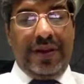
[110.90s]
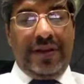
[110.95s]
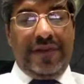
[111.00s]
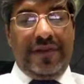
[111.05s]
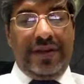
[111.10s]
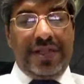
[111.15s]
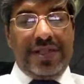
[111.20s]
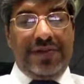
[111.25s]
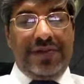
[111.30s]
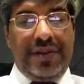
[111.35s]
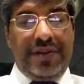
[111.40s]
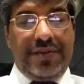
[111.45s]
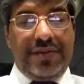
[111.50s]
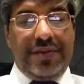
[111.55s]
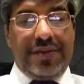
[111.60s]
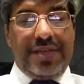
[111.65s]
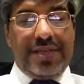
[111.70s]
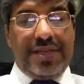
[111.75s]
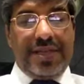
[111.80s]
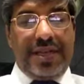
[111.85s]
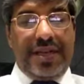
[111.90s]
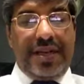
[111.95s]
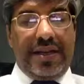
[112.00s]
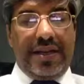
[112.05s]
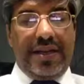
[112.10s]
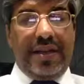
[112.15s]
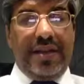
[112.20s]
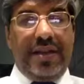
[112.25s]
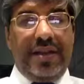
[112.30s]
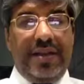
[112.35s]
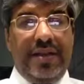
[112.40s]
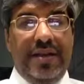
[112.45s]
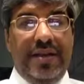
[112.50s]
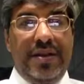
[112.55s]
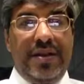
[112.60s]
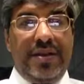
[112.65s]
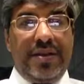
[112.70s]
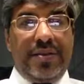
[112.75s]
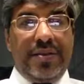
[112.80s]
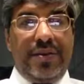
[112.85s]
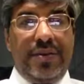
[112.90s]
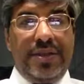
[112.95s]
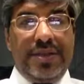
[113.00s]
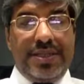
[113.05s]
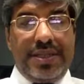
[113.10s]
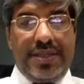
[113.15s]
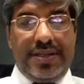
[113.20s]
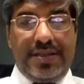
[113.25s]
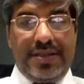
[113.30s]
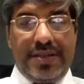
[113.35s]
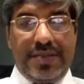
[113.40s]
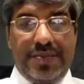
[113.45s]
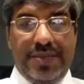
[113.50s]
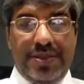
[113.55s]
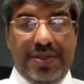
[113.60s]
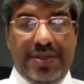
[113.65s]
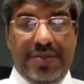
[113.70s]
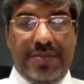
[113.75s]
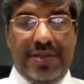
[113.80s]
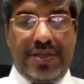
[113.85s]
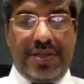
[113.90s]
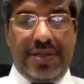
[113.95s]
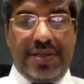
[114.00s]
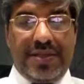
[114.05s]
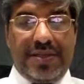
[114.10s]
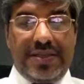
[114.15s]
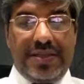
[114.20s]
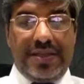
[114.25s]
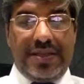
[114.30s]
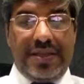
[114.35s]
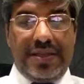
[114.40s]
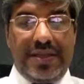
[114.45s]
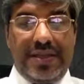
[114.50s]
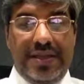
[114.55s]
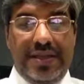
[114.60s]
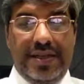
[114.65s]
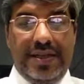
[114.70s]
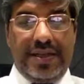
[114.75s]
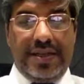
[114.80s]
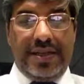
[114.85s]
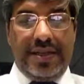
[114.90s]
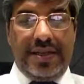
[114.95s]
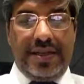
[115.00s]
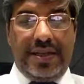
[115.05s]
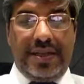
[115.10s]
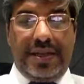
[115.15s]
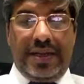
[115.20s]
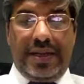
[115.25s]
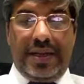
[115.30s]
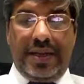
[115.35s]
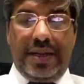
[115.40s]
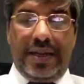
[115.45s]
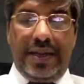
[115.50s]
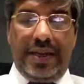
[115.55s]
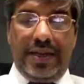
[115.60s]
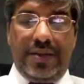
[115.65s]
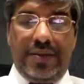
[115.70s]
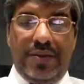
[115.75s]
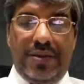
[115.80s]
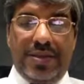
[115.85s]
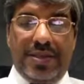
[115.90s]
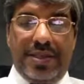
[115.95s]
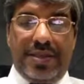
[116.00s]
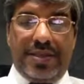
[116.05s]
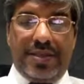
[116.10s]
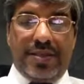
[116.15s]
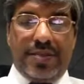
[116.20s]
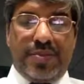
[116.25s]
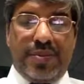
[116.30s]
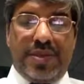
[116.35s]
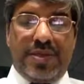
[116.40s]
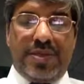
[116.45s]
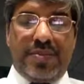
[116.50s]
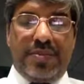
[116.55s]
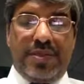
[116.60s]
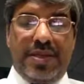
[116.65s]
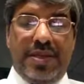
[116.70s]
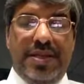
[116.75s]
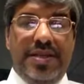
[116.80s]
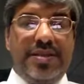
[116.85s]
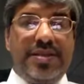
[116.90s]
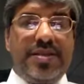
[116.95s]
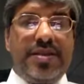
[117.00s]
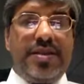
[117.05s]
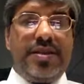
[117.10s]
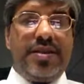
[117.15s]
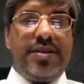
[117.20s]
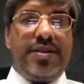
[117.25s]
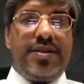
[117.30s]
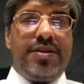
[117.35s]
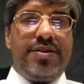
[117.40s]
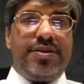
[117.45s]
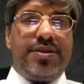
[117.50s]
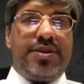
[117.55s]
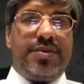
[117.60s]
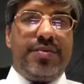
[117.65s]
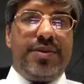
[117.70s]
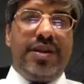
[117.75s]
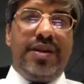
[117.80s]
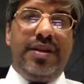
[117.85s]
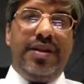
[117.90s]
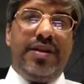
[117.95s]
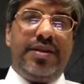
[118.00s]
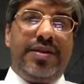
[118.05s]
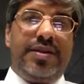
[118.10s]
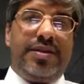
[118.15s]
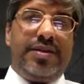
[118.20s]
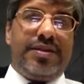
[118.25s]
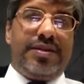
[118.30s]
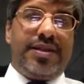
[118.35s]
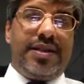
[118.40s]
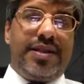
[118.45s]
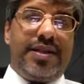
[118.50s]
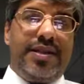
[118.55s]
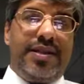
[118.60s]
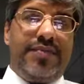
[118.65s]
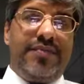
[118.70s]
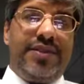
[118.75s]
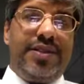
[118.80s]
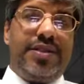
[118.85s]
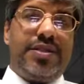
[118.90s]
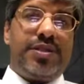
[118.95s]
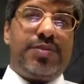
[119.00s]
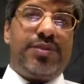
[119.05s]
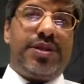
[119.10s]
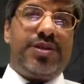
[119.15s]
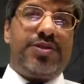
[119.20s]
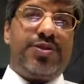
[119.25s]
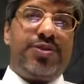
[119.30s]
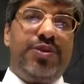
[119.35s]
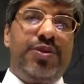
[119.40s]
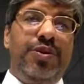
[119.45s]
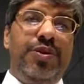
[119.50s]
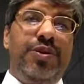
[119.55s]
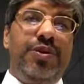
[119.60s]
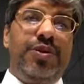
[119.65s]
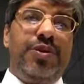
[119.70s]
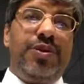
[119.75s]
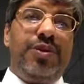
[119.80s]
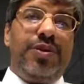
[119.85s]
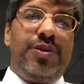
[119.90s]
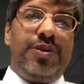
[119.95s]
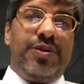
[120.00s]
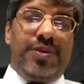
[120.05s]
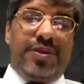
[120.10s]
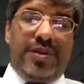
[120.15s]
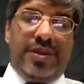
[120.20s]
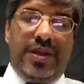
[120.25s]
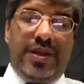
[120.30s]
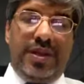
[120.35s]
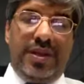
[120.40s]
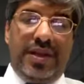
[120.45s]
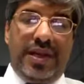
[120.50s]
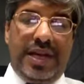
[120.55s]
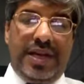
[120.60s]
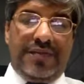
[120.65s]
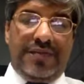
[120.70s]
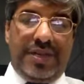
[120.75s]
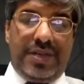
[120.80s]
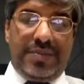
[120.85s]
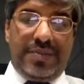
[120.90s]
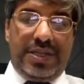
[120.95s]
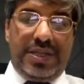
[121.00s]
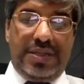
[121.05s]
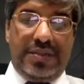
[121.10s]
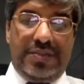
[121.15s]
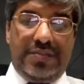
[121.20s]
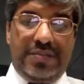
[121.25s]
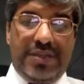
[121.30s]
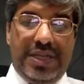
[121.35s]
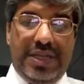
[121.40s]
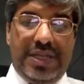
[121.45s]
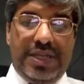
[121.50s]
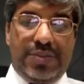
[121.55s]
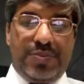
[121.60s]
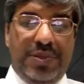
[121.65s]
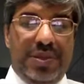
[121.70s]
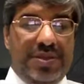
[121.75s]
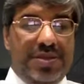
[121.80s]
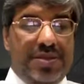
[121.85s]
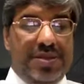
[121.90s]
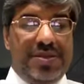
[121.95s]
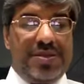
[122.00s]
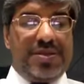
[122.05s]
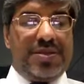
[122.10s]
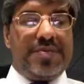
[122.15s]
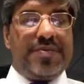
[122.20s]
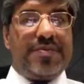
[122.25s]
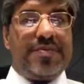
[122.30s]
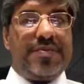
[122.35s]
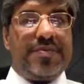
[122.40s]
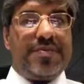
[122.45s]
first we have to decide the roles and responsibilities. Clear roles and responsibilities should be decided with respect to the environment management system.